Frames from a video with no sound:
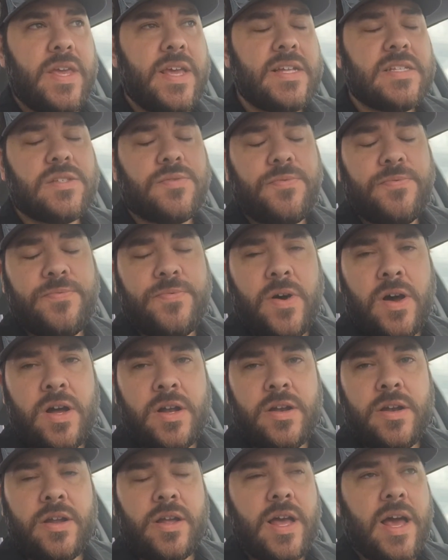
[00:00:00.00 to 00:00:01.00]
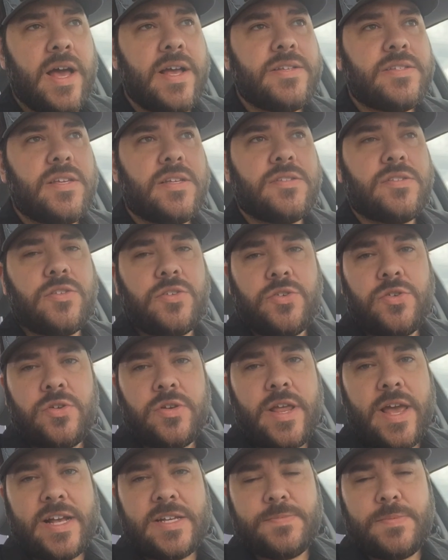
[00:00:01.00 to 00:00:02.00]
It's fun, guys. It's a
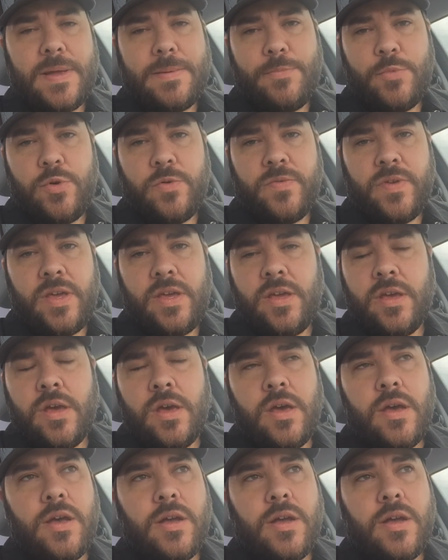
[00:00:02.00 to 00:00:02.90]
good X-Men movie.